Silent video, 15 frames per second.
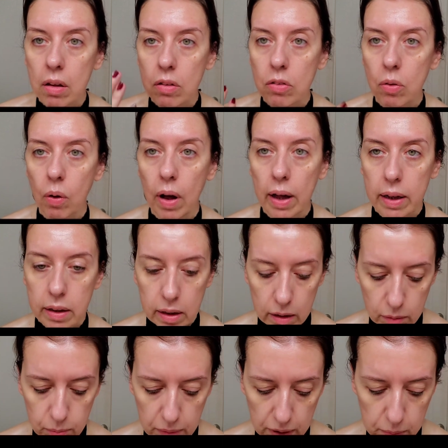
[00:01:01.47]
So I
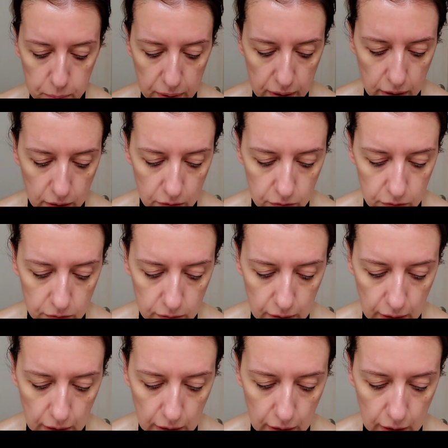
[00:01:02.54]
did my base
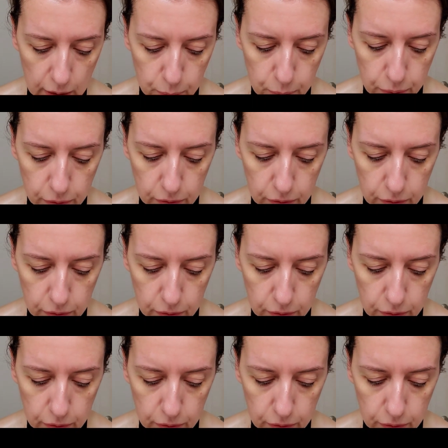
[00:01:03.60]
and I